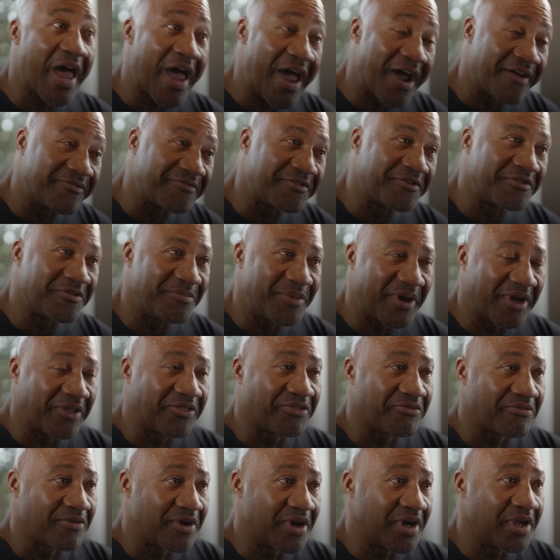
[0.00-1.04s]
after the big
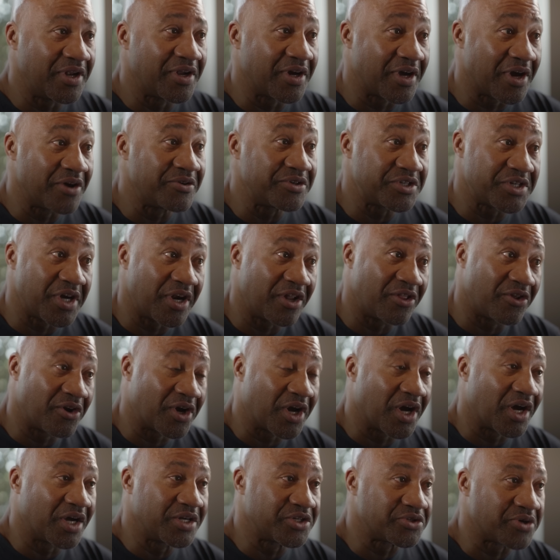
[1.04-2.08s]
three negotiated their
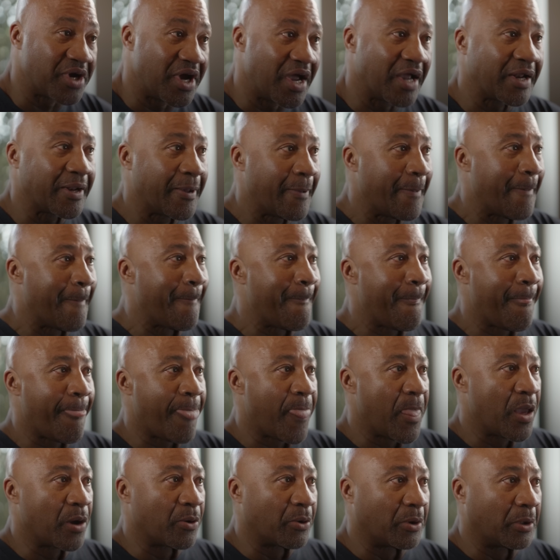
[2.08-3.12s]
contract.
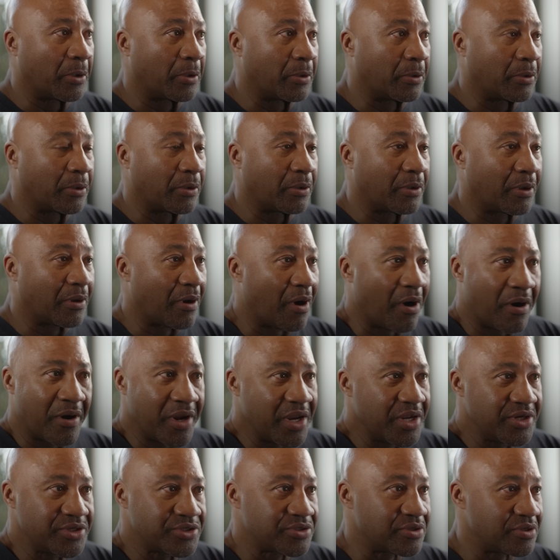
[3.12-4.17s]
Well, our
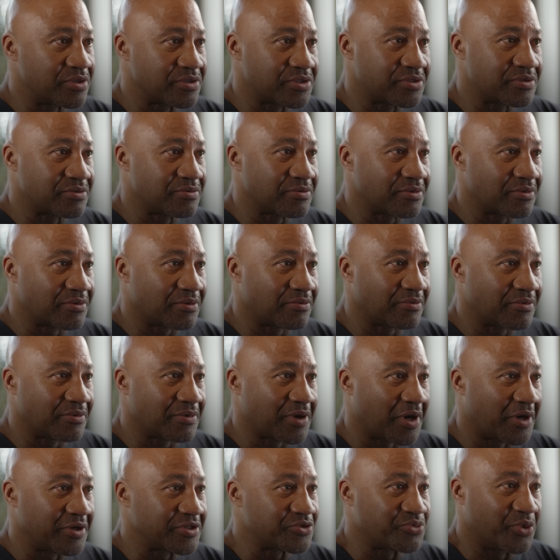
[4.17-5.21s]
insurance
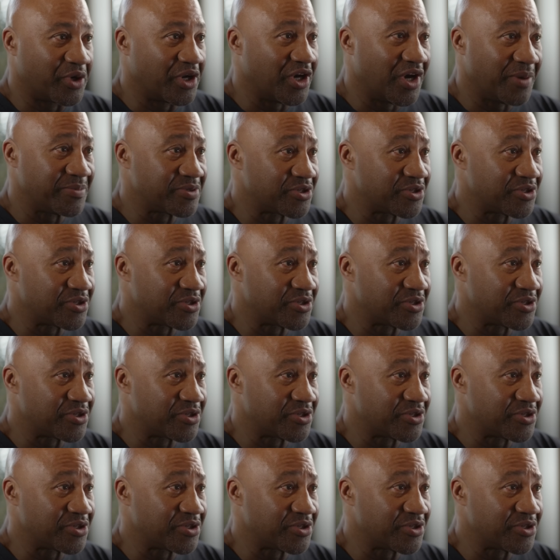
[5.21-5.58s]
costs went up,